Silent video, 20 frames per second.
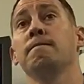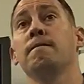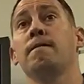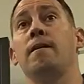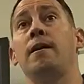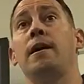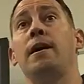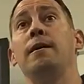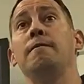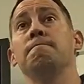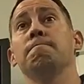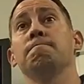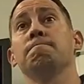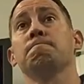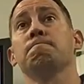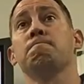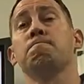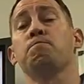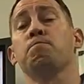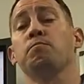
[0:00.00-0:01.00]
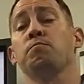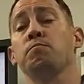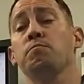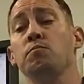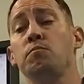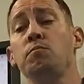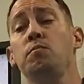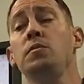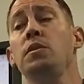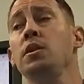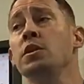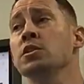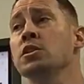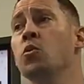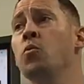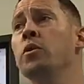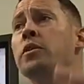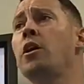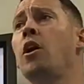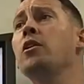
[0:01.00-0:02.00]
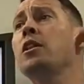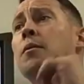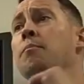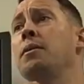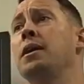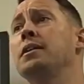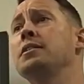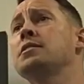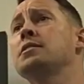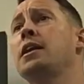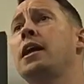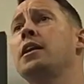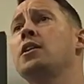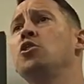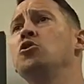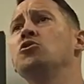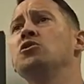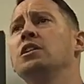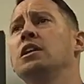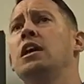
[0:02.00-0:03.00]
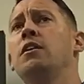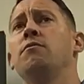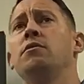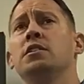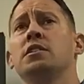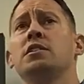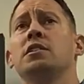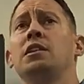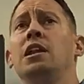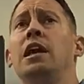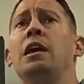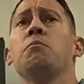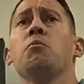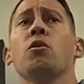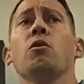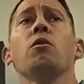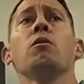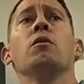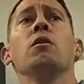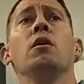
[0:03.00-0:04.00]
All right? So with all that being said, I usually give a disclaimer